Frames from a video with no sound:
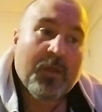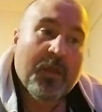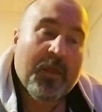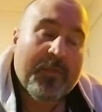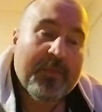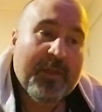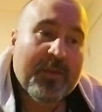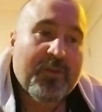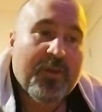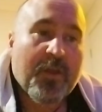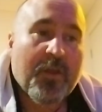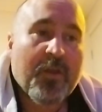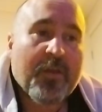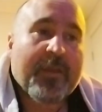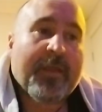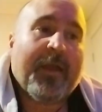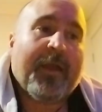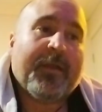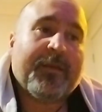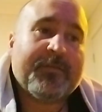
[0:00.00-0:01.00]
And then you go,
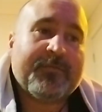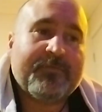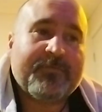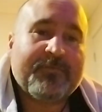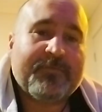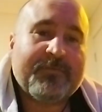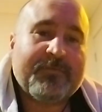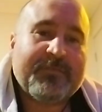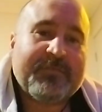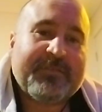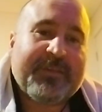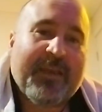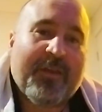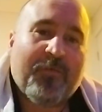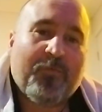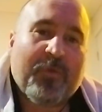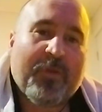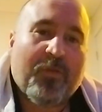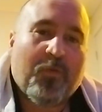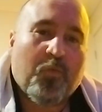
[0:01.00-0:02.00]
okay, get
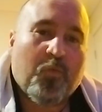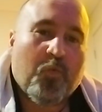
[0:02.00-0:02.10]
rid of the